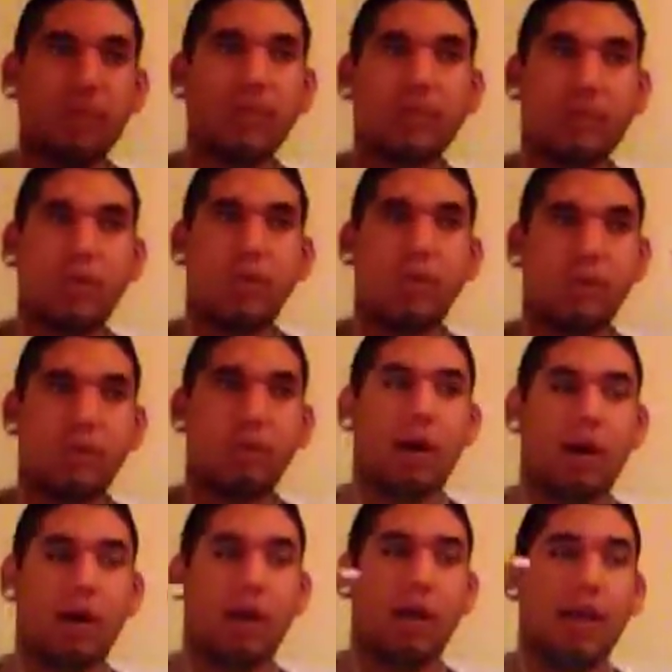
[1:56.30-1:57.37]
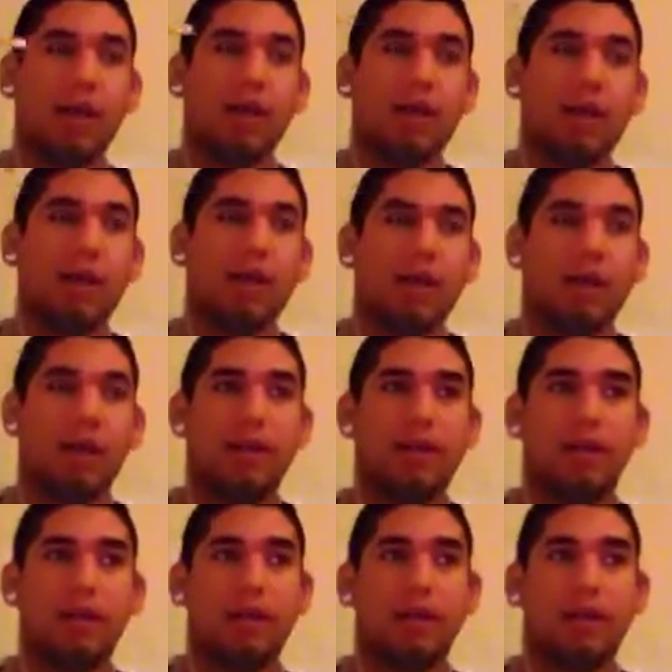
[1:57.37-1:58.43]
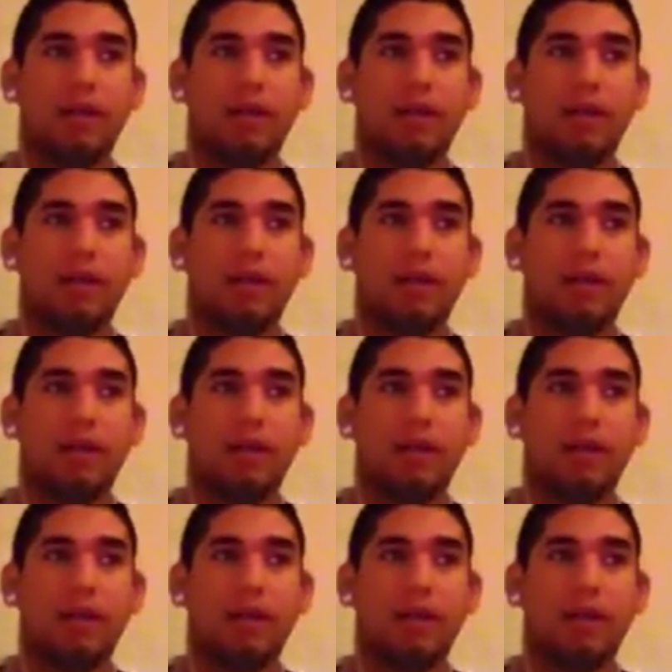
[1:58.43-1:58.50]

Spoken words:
so our body is